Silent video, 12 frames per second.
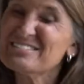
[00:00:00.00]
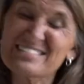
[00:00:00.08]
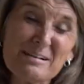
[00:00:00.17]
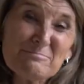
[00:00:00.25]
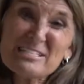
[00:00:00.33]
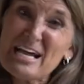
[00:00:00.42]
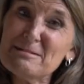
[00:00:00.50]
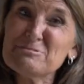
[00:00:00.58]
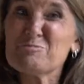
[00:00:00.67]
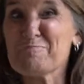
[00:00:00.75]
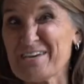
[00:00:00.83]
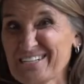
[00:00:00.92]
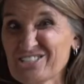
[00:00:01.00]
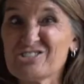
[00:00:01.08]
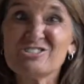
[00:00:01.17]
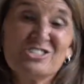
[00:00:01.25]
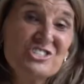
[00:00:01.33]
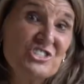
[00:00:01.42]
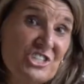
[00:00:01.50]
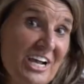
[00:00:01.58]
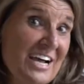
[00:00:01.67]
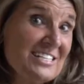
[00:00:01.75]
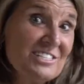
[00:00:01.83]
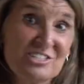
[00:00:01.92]
sometimes pictures
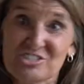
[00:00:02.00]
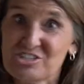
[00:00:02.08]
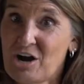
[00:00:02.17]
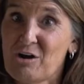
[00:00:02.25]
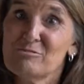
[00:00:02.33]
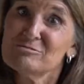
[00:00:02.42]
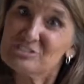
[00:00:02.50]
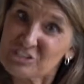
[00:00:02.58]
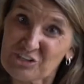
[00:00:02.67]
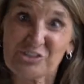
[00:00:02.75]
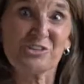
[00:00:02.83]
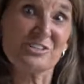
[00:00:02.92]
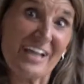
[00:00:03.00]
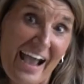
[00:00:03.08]
just don't turn